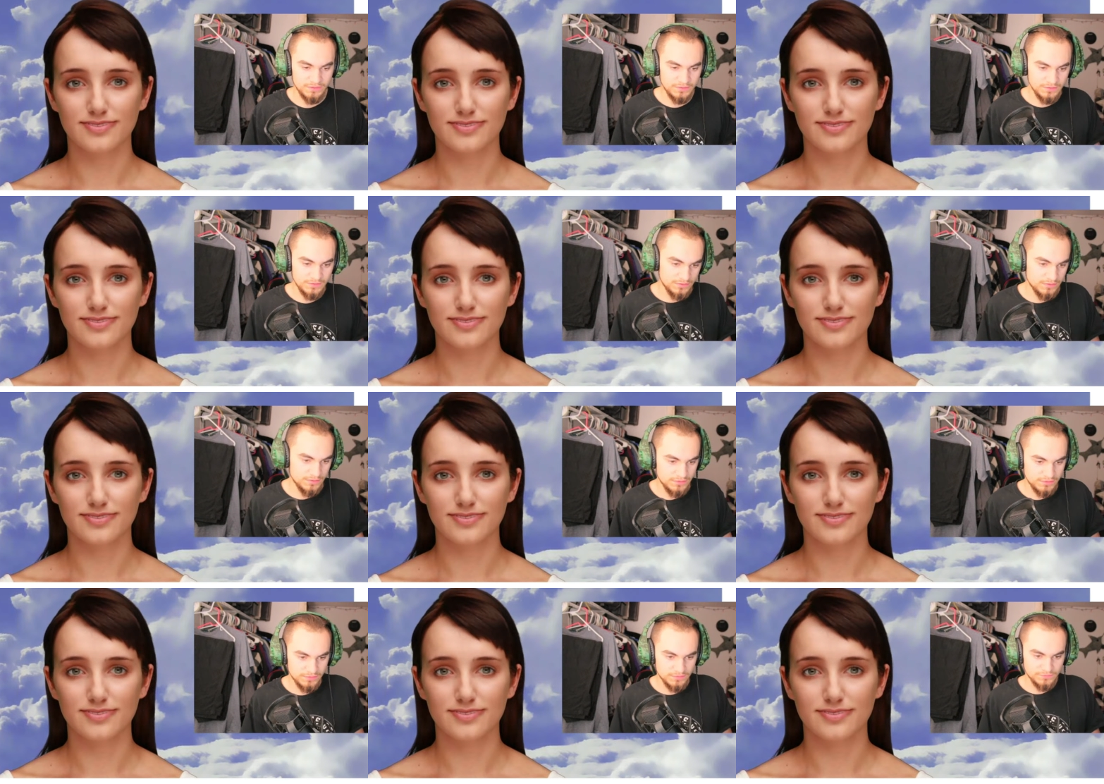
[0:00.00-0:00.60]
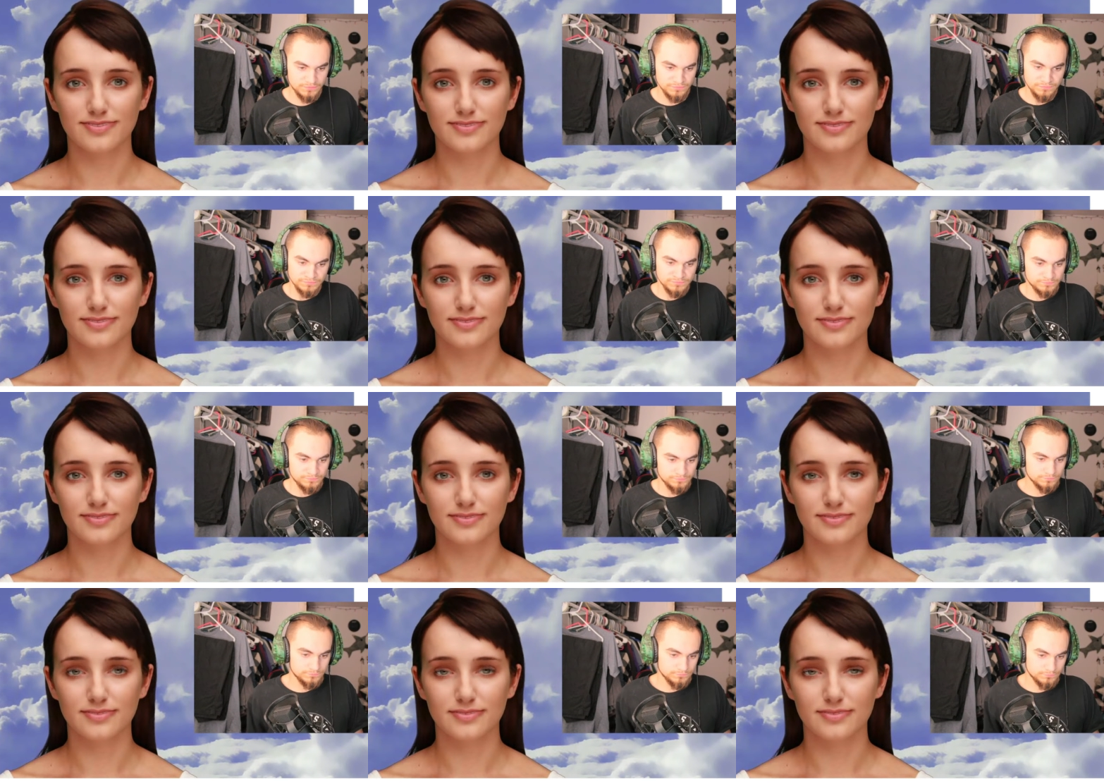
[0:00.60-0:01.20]

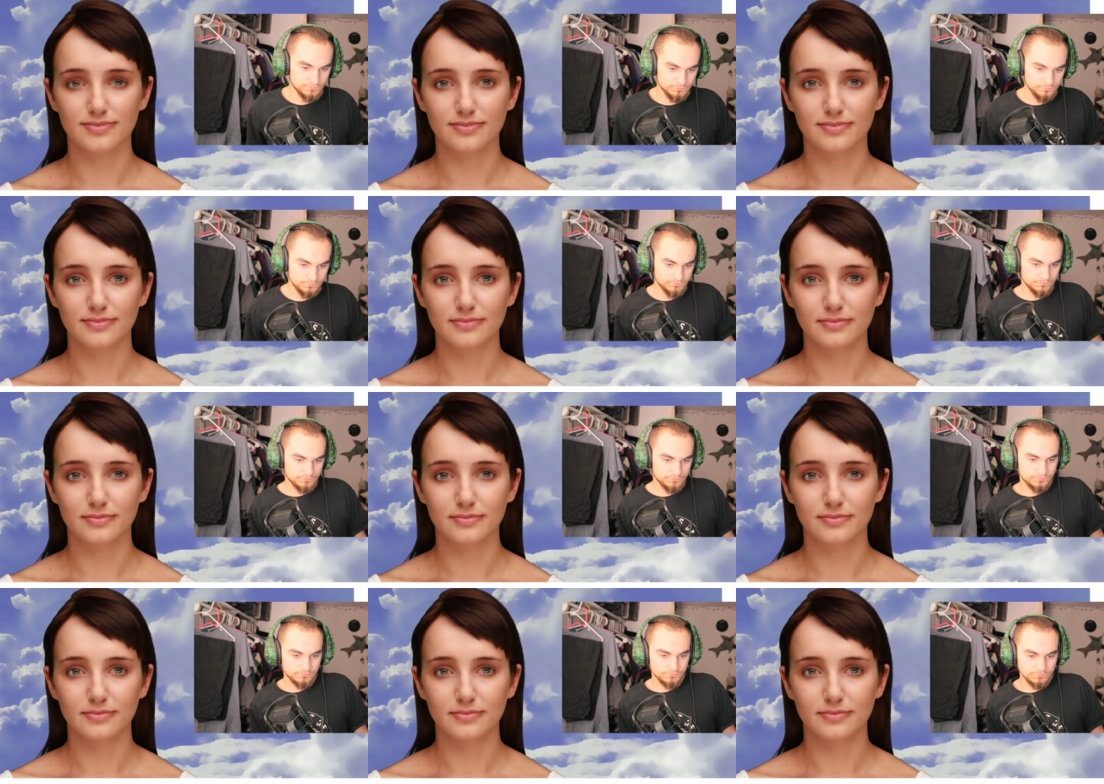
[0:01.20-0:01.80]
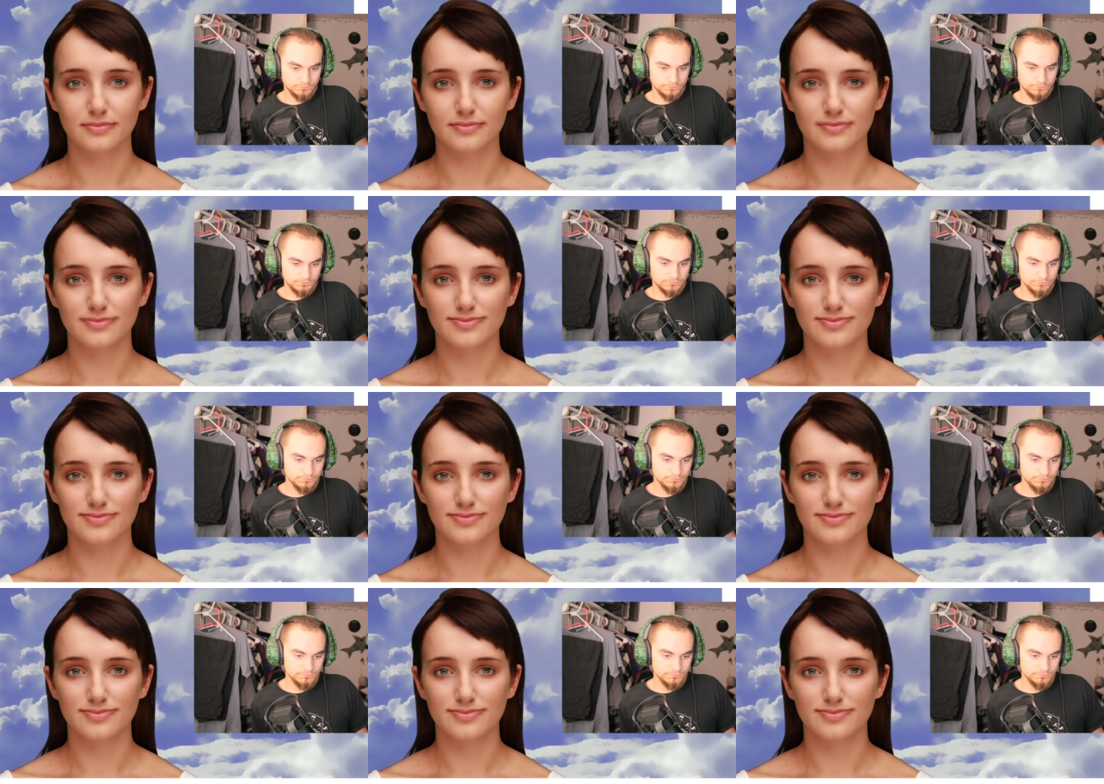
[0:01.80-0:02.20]
No one is speaking in this clip.